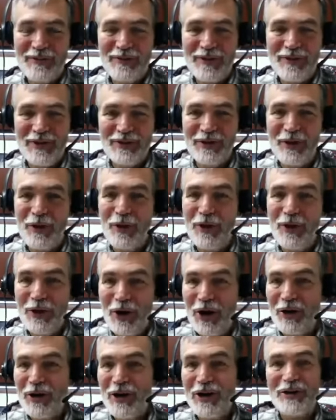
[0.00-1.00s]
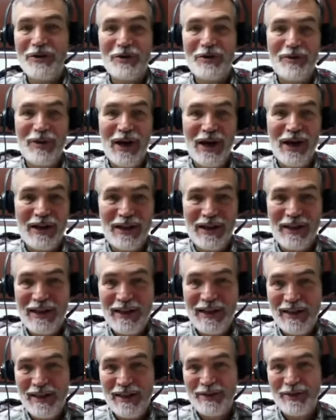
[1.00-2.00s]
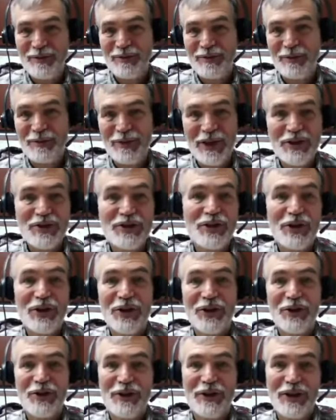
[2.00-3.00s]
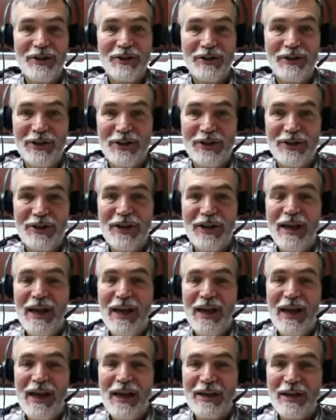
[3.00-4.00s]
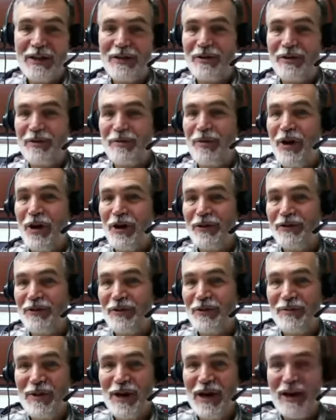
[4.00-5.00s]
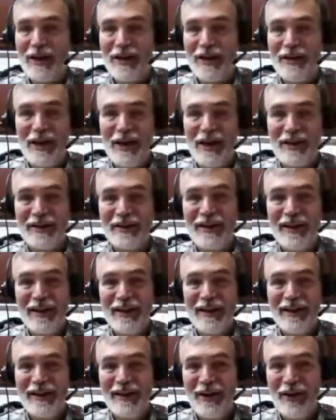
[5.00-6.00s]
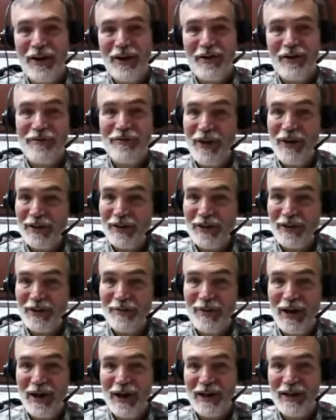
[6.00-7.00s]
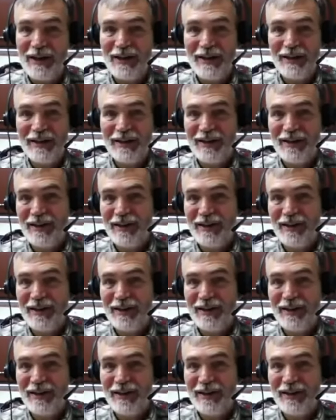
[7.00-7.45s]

is going on in your body in terms of blood sugar and insulin and other parts of the body that are affected by